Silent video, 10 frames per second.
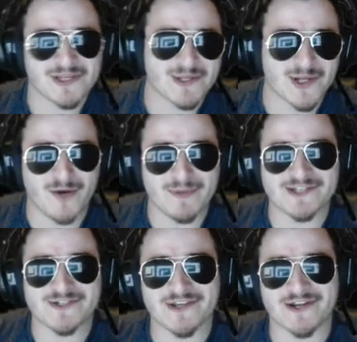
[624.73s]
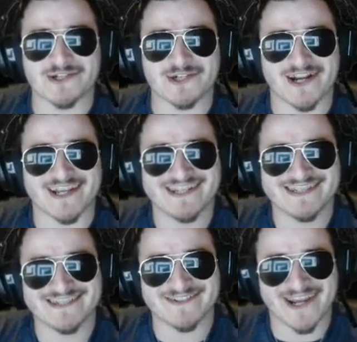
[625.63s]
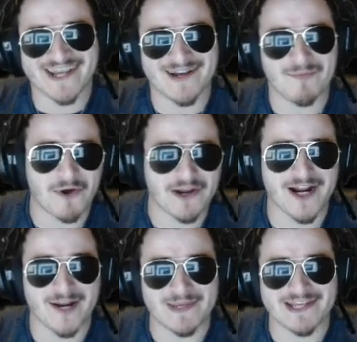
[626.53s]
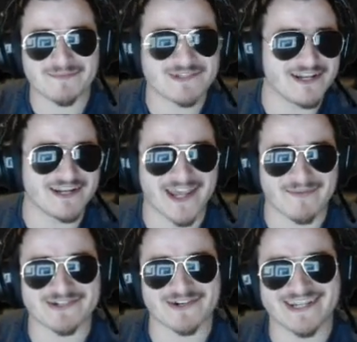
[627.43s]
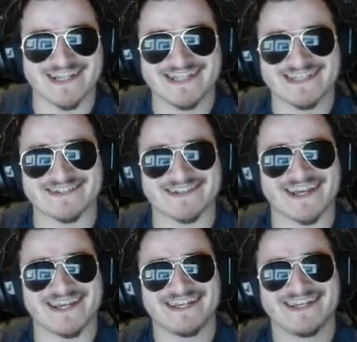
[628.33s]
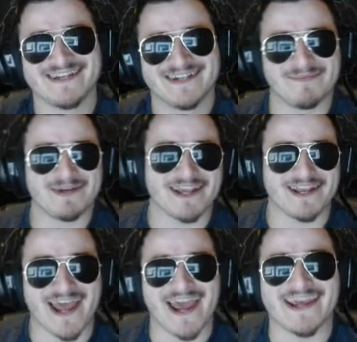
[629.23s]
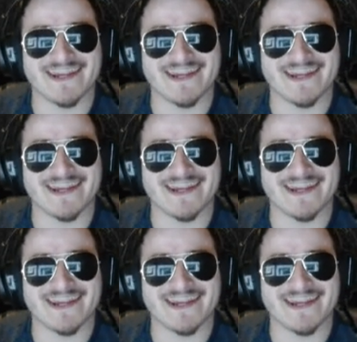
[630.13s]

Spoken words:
Call me in 2 years, Johnny. Okay? I'm working on me. I'm studying chemistry. Okay? I'm going to get an A.